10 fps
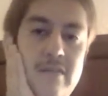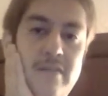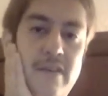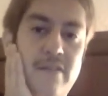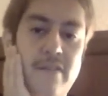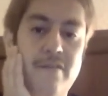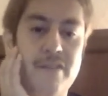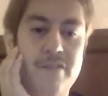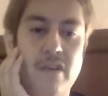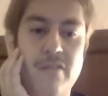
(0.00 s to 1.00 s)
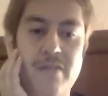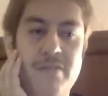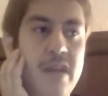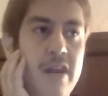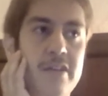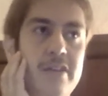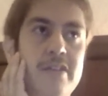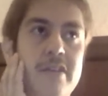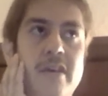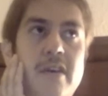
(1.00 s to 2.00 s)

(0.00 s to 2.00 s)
of strong female characters,